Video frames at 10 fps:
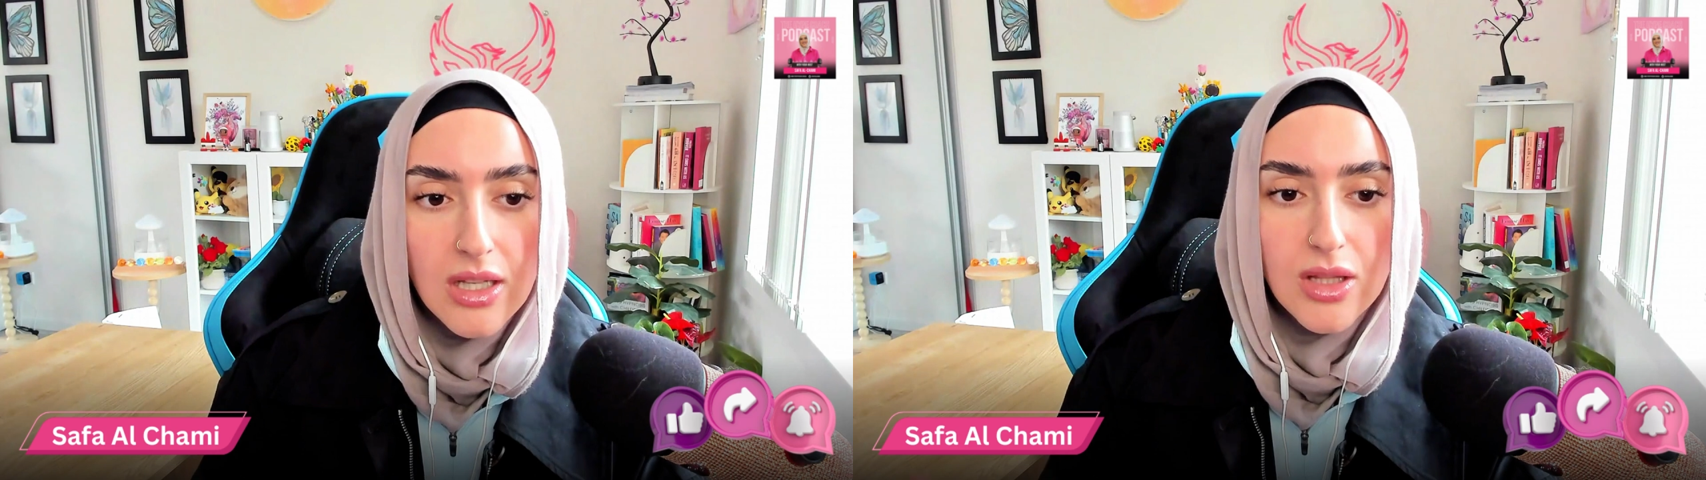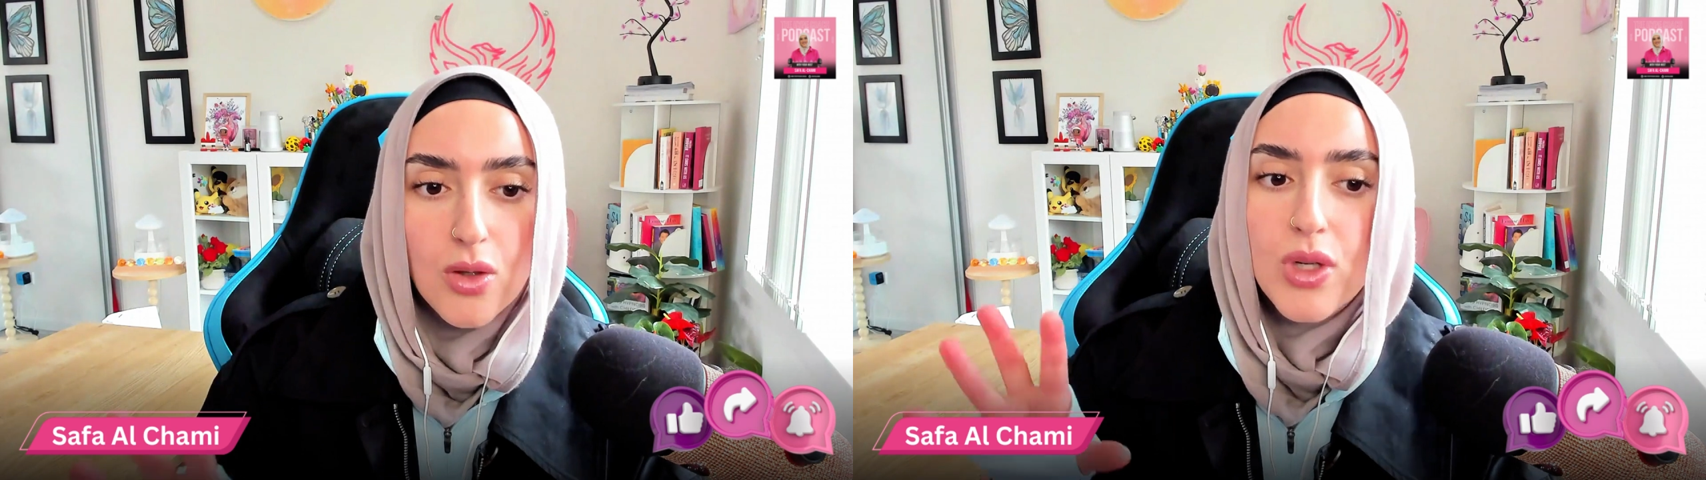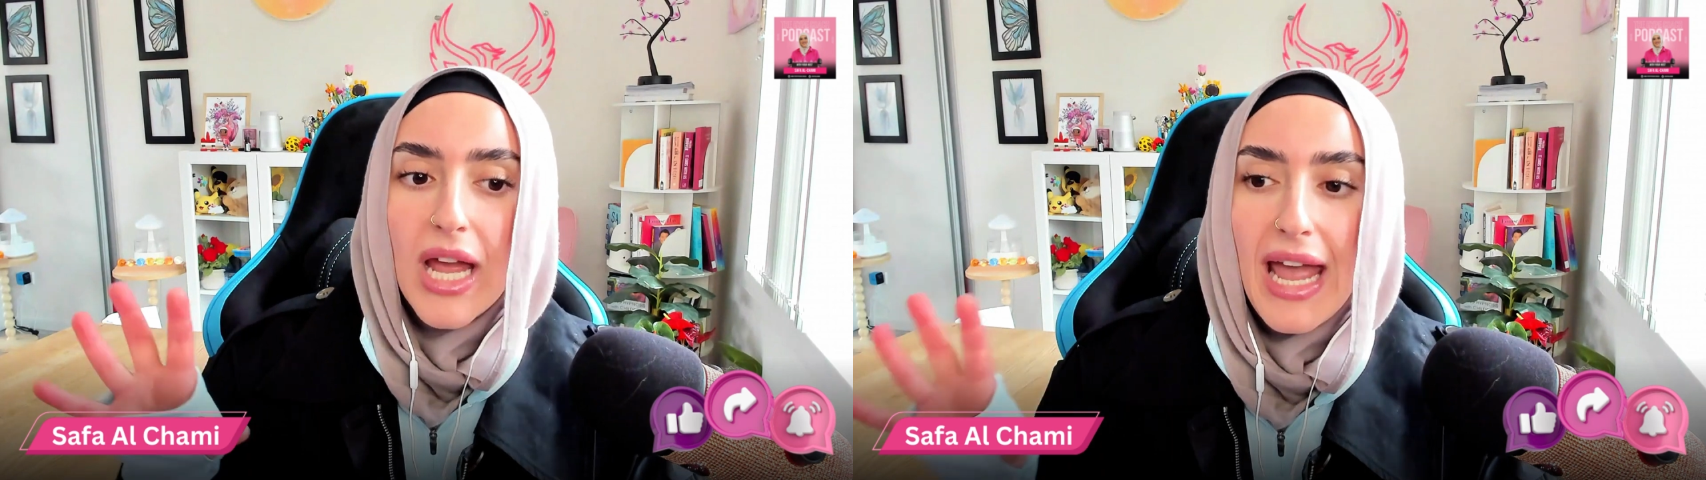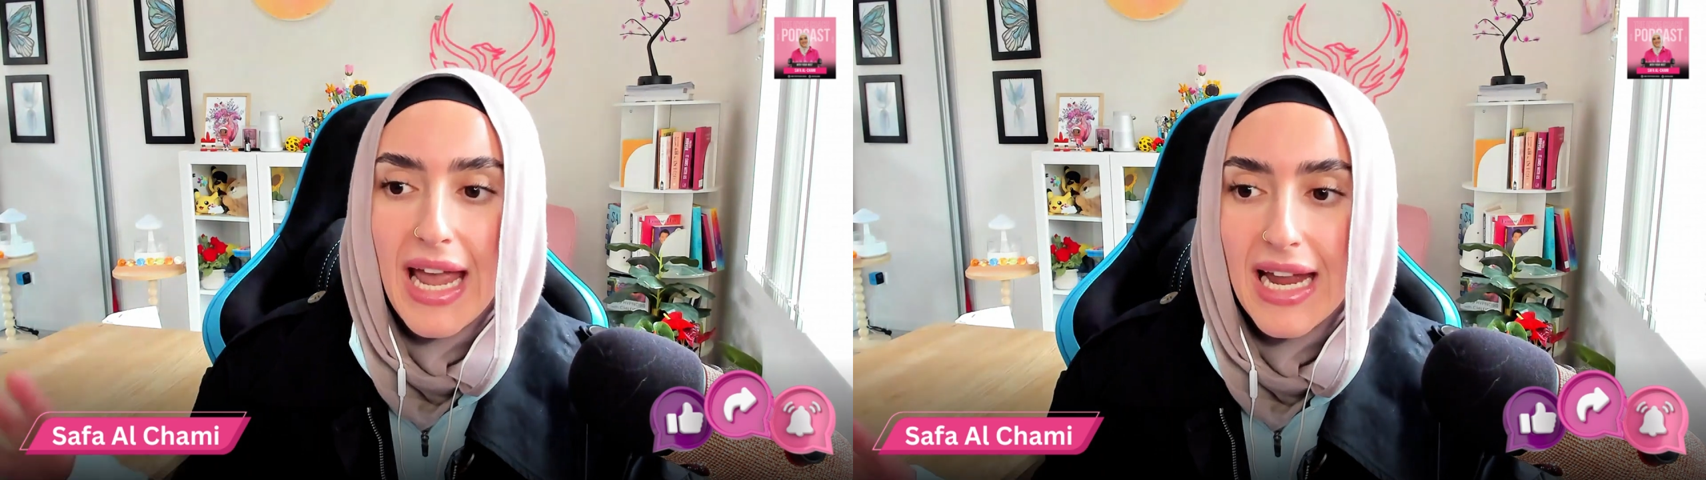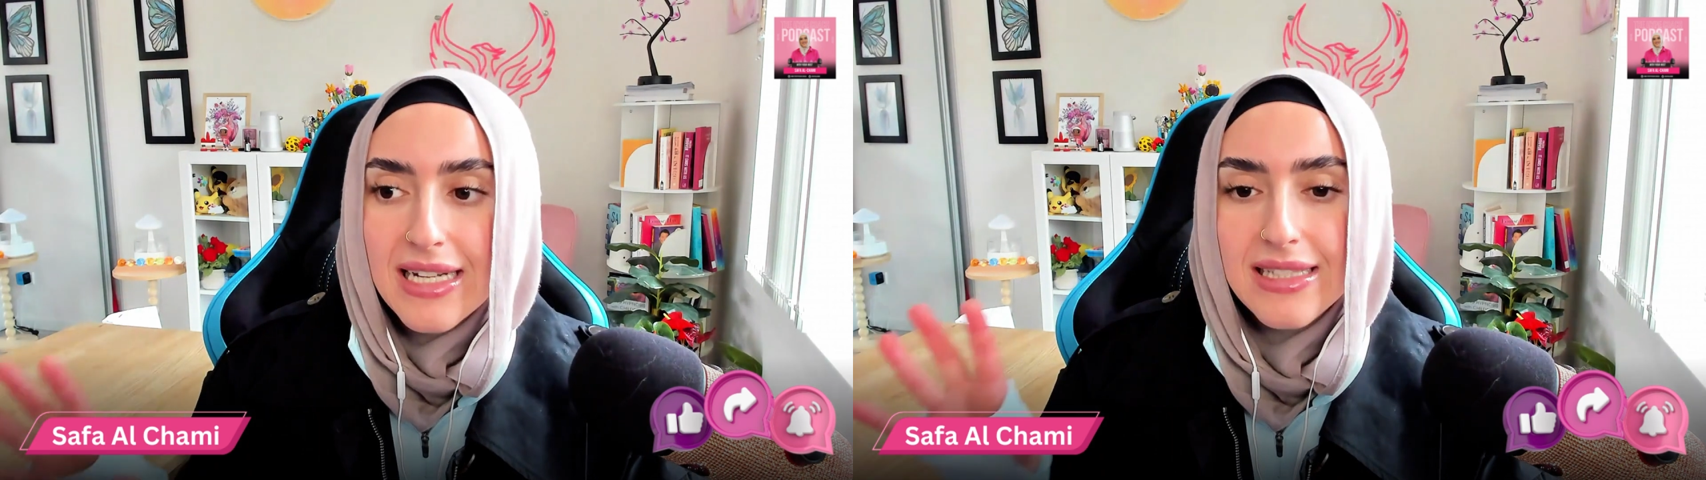The
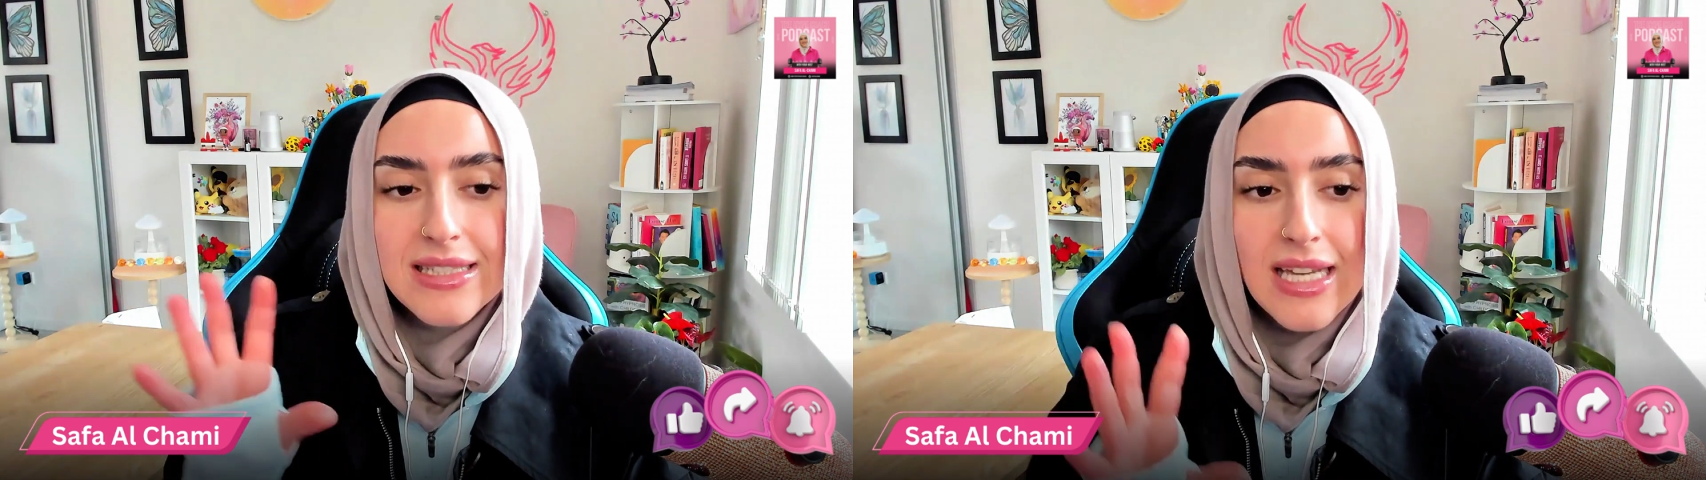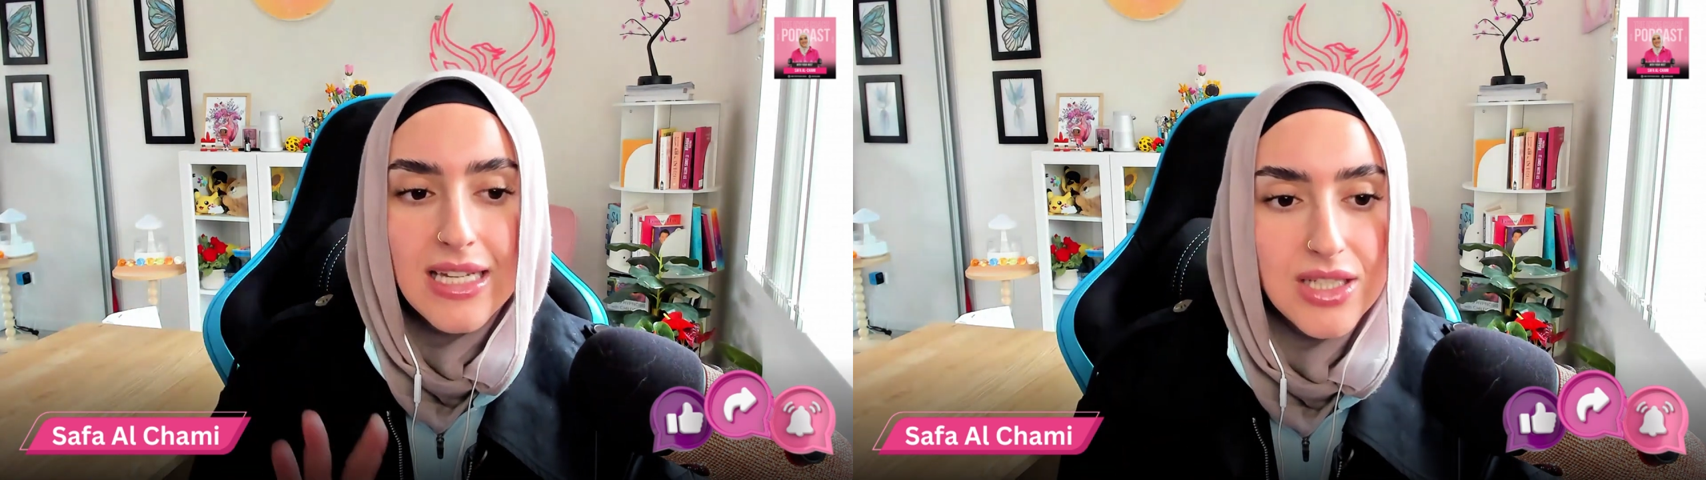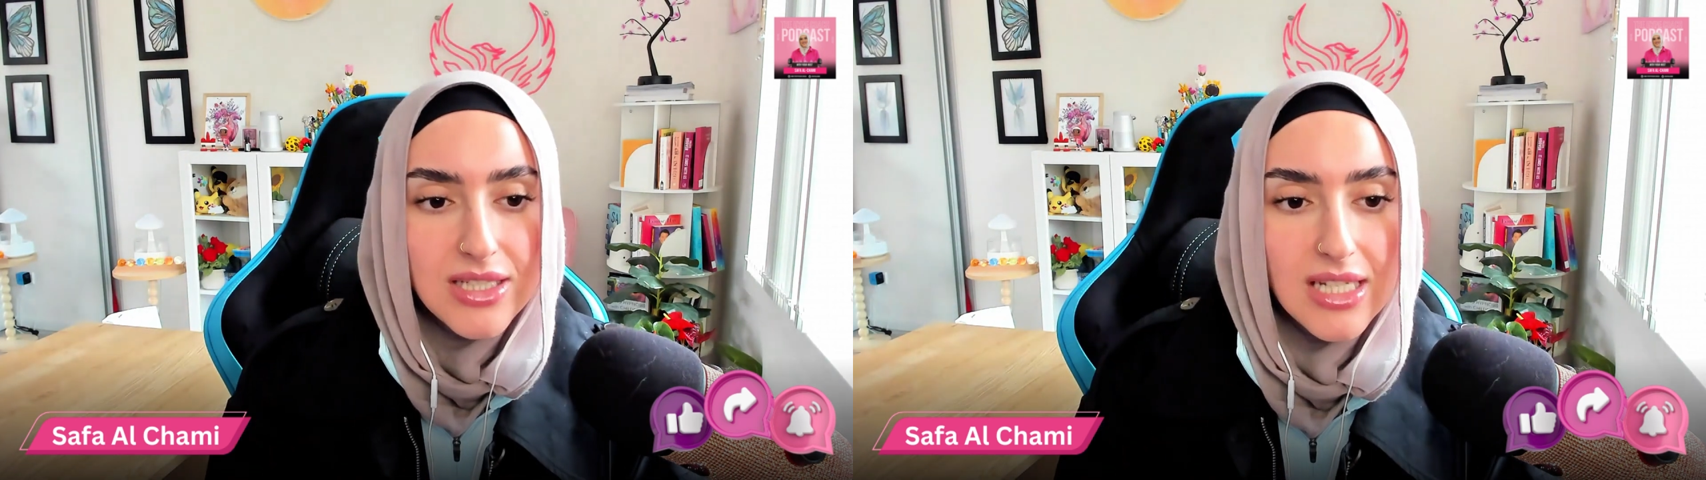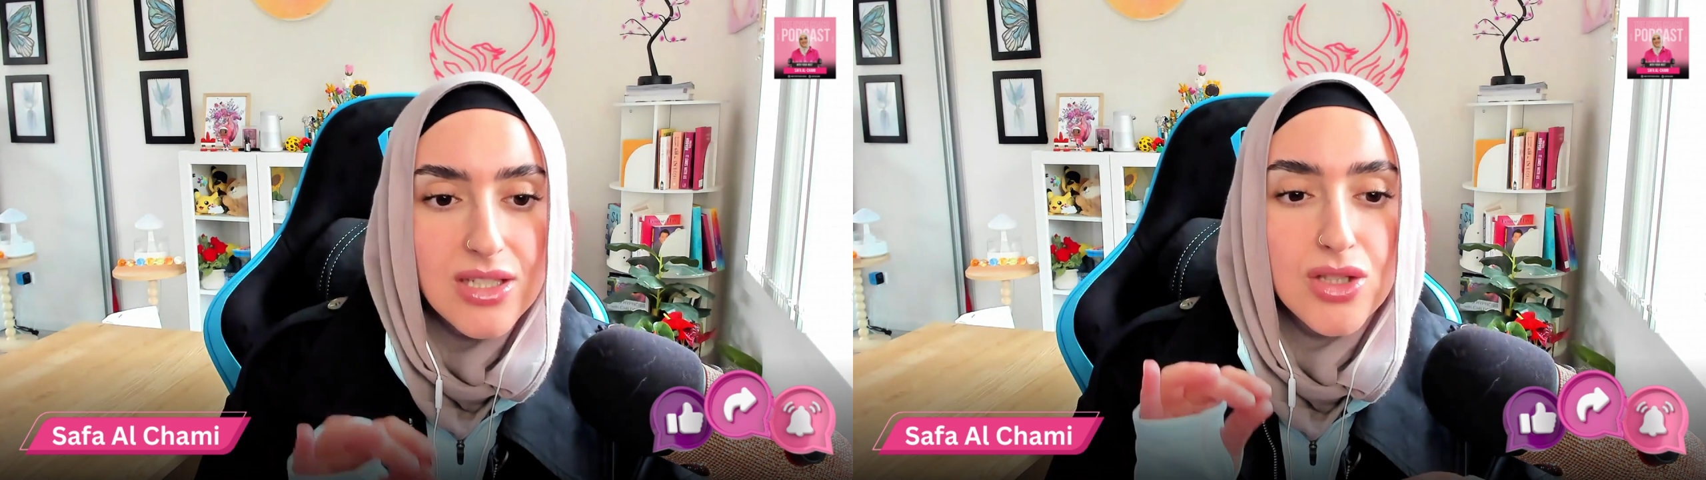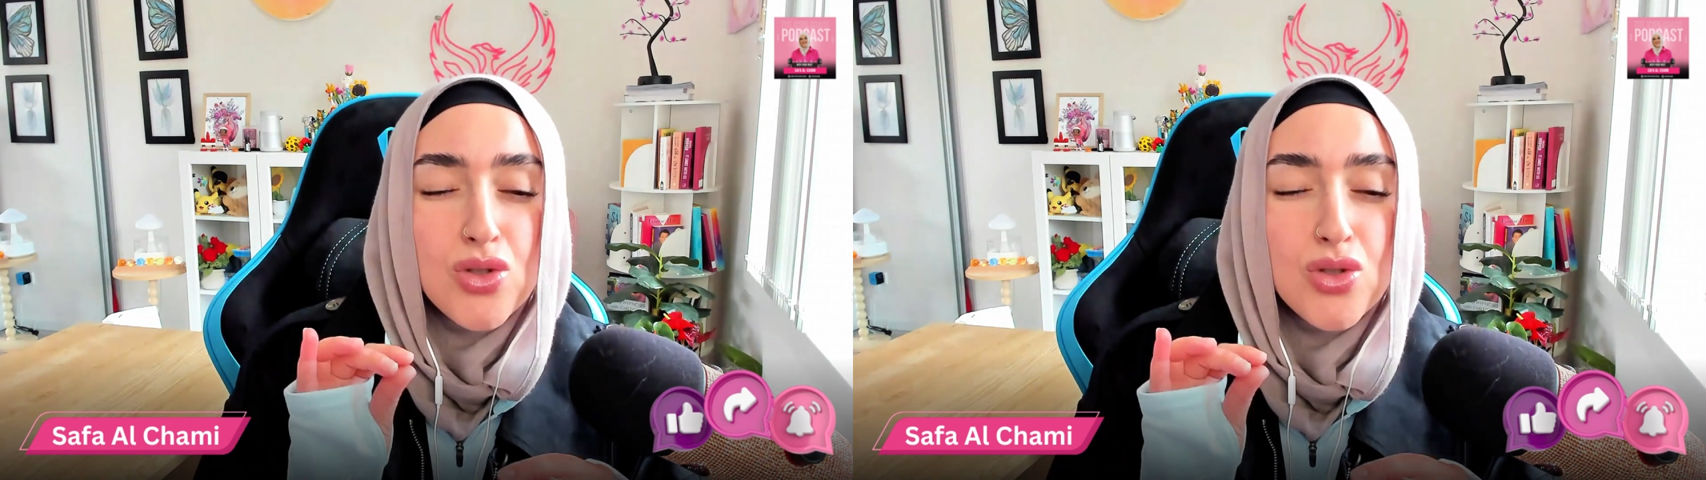Qur'an teaches us